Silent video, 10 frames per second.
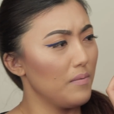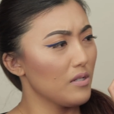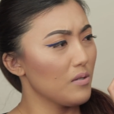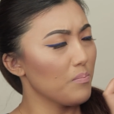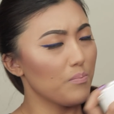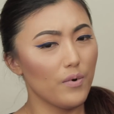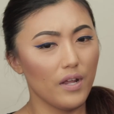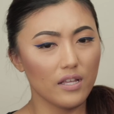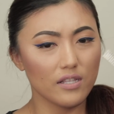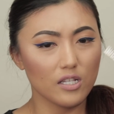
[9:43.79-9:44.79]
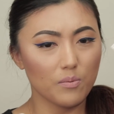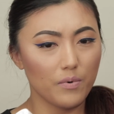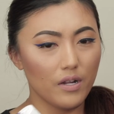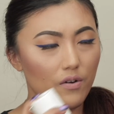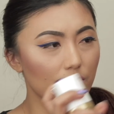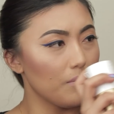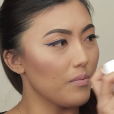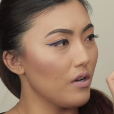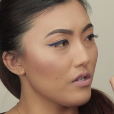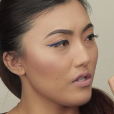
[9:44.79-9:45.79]
spraying the spray on the
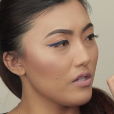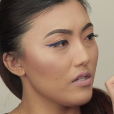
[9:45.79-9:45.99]
brush.